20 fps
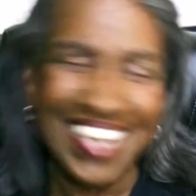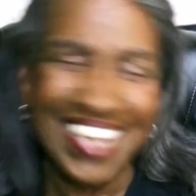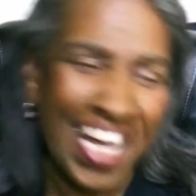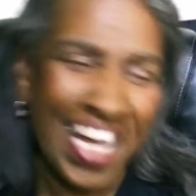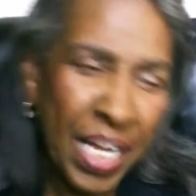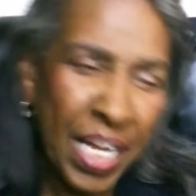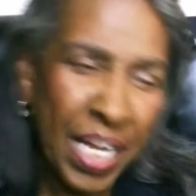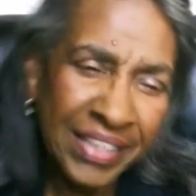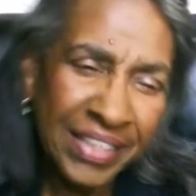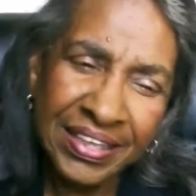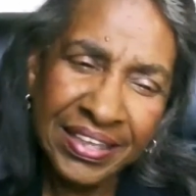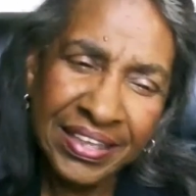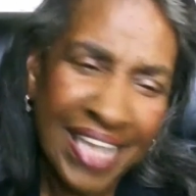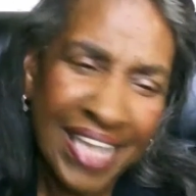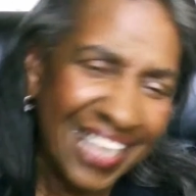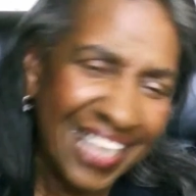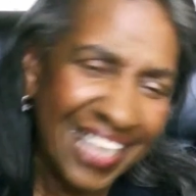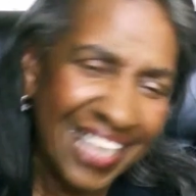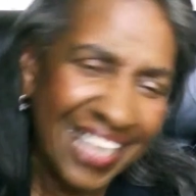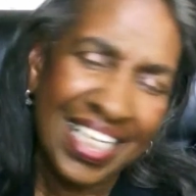and I think
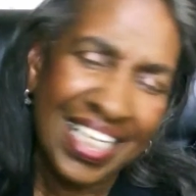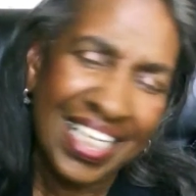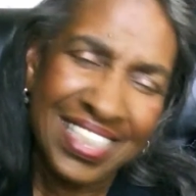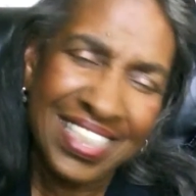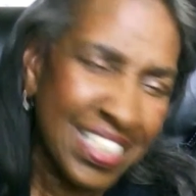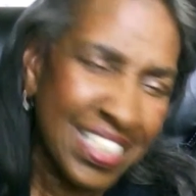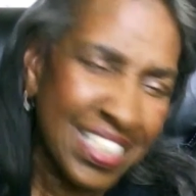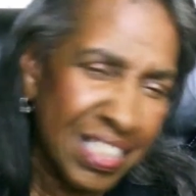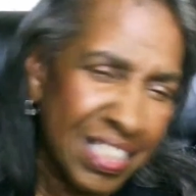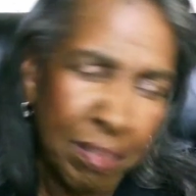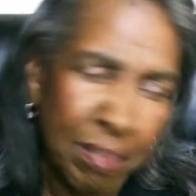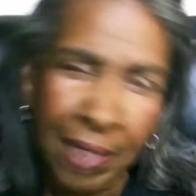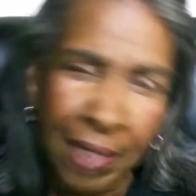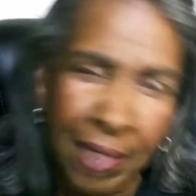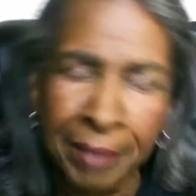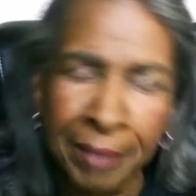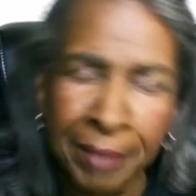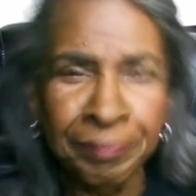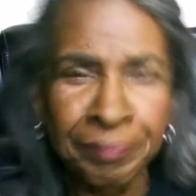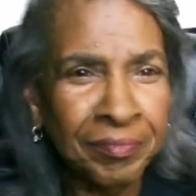I did some
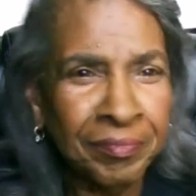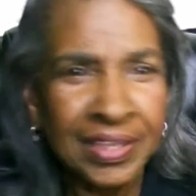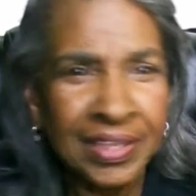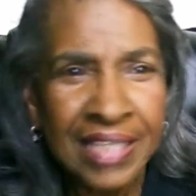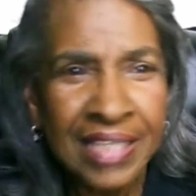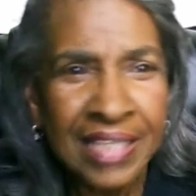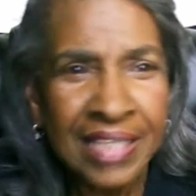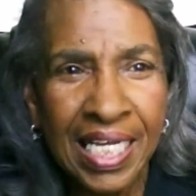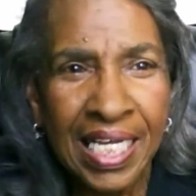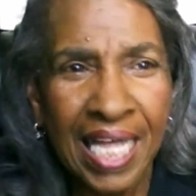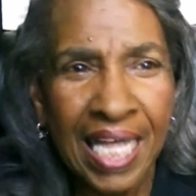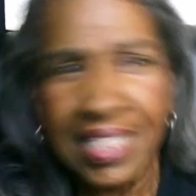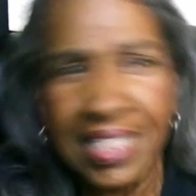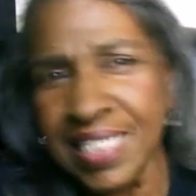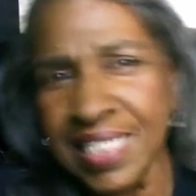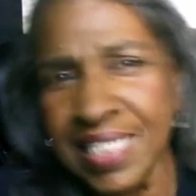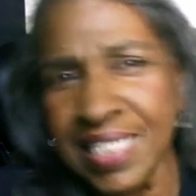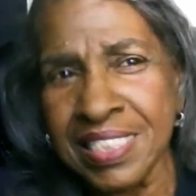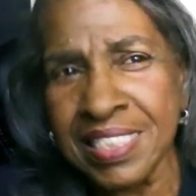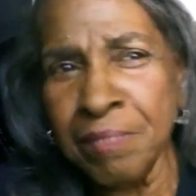I think
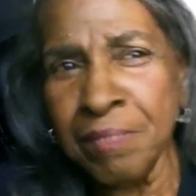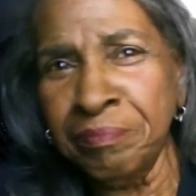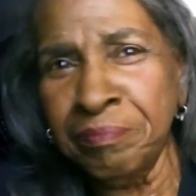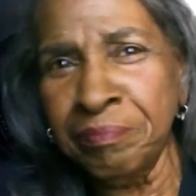some